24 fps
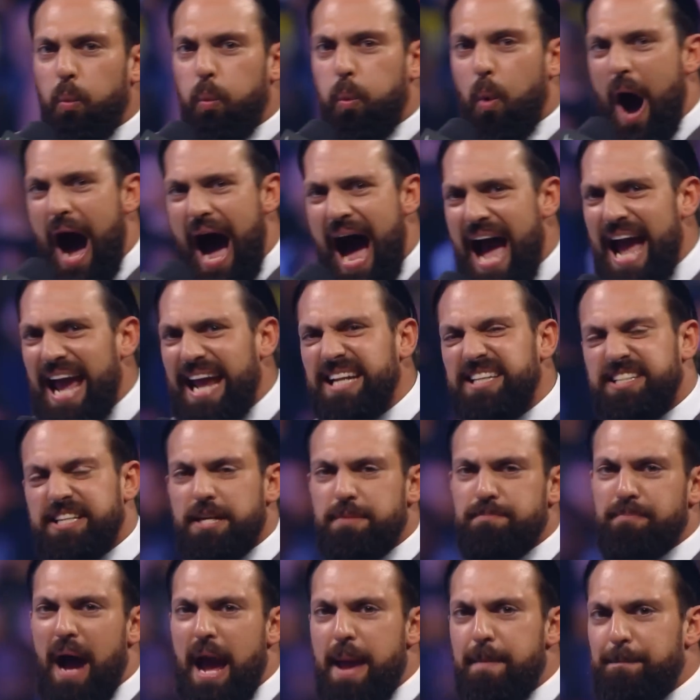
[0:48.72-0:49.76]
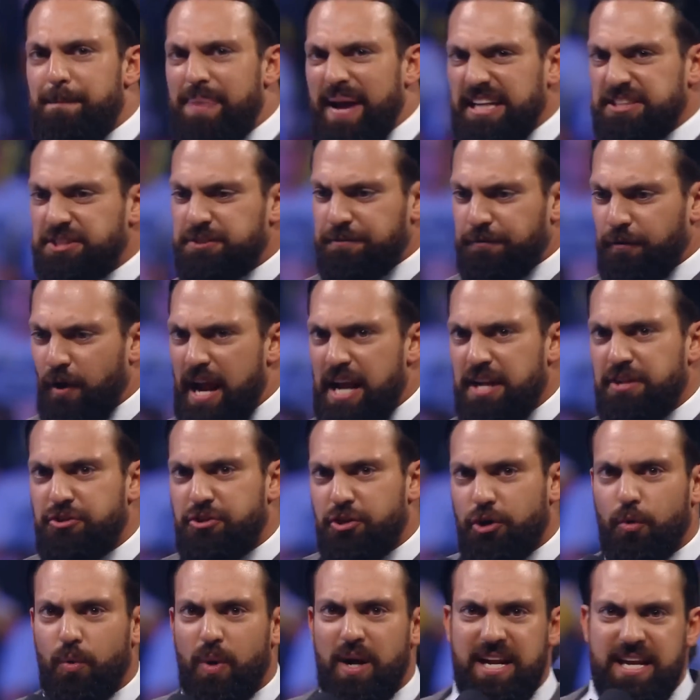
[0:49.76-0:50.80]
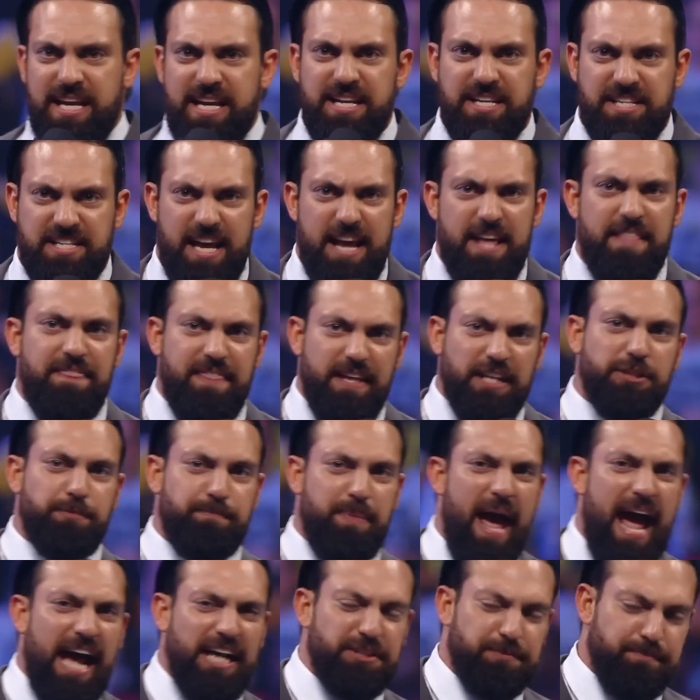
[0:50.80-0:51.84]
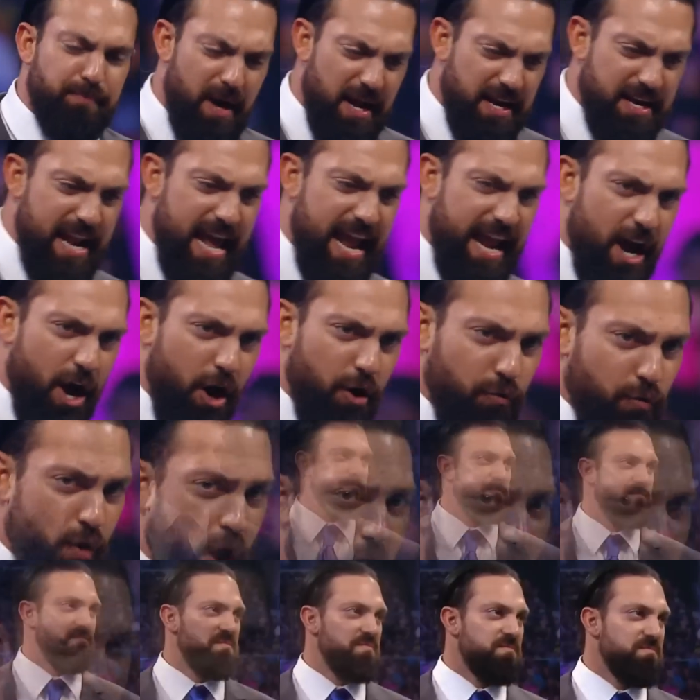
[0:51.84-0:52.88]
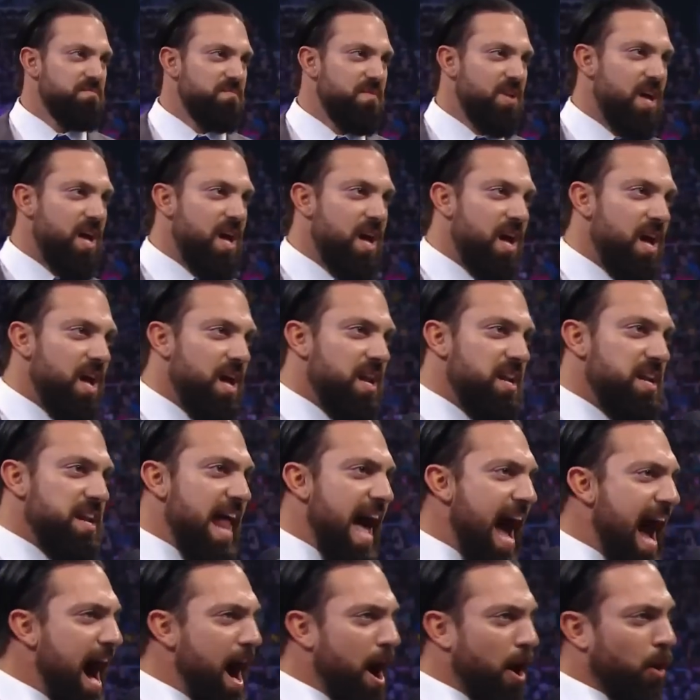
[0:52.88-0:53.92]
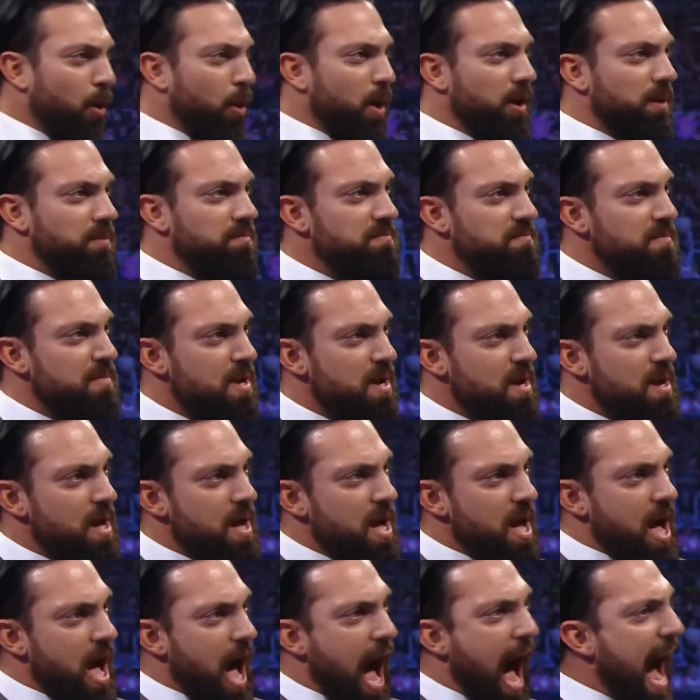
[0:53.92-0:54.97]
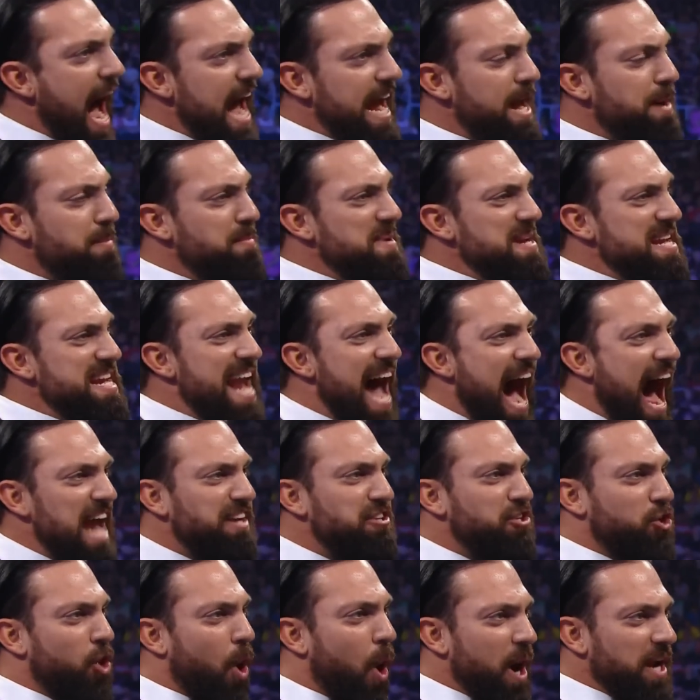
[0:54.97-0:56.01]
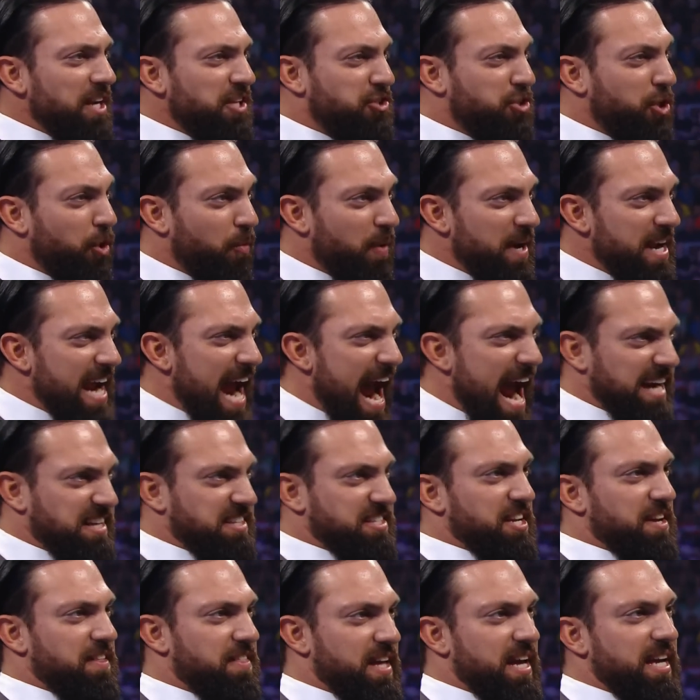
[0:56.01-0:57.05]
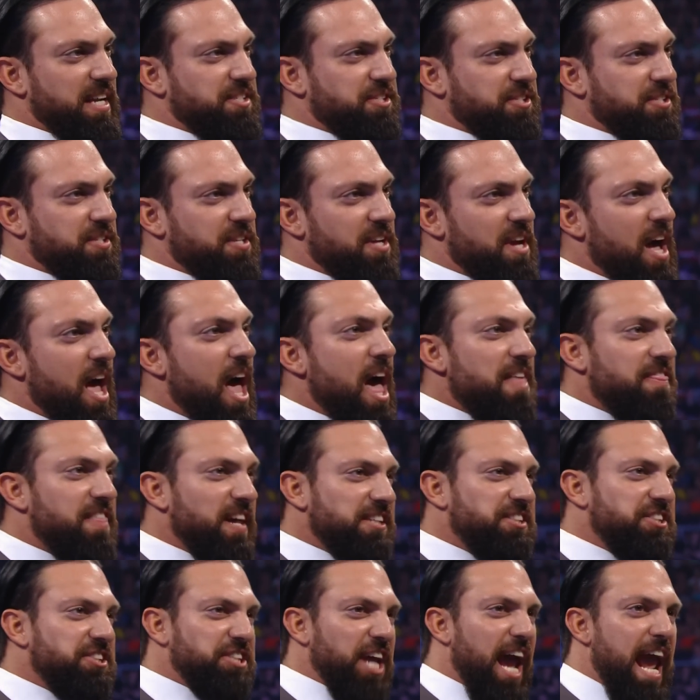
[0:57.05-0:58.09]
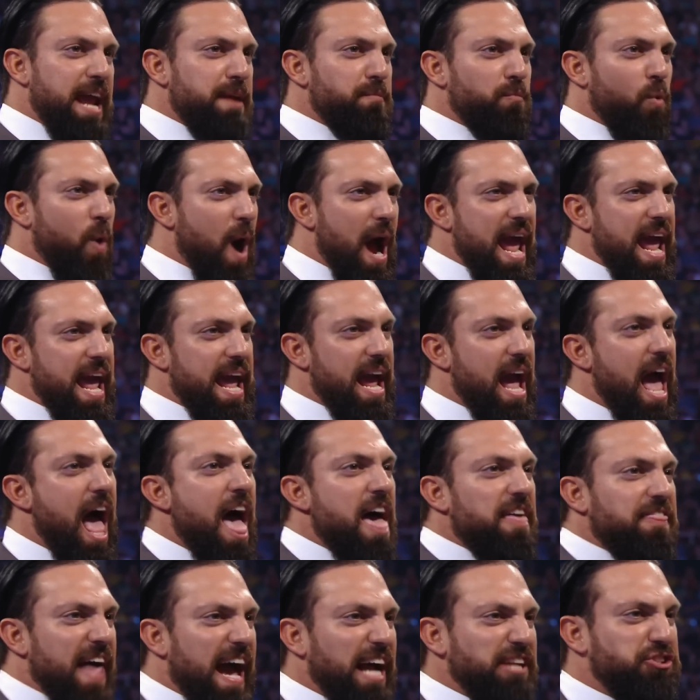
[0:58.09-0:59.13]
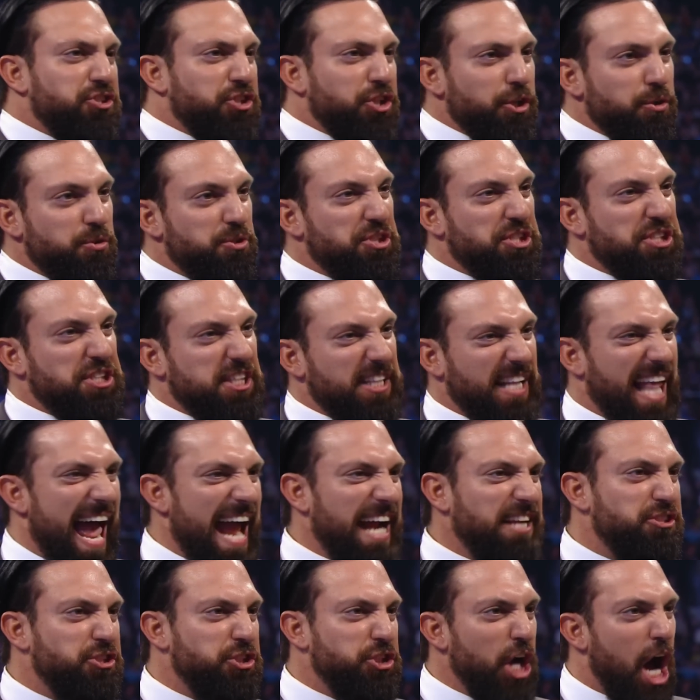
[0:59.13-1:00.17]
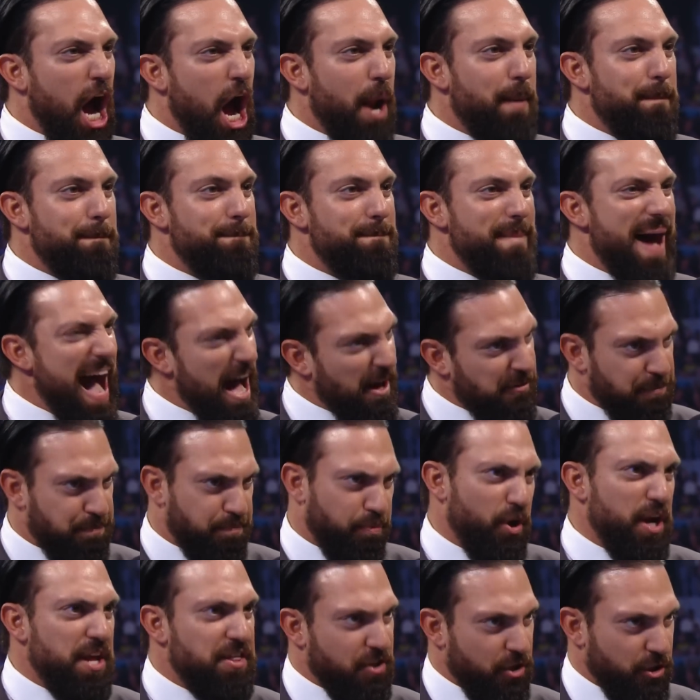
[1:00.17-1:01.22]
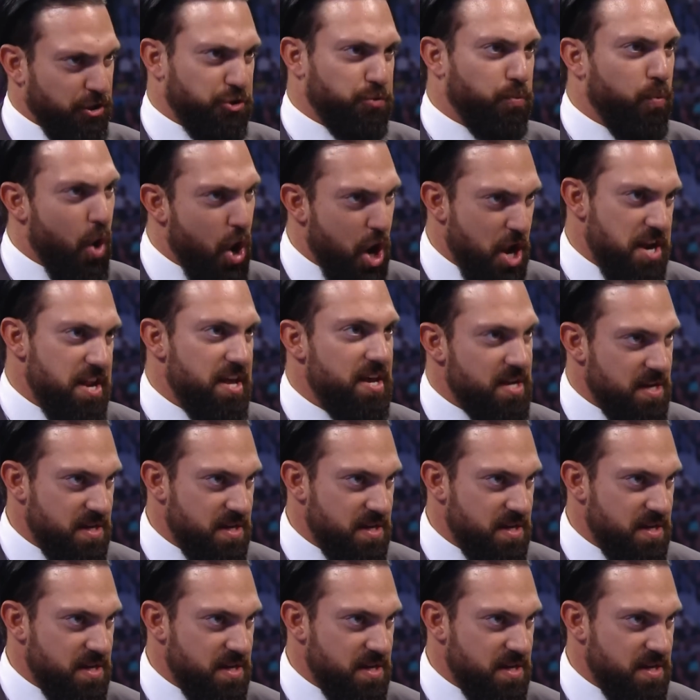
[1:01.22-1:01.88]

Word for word: why did my best friend do what he did this past Monday on Raw? Now, I am not going to react to this the same way that you slack jawed mouth breathers would.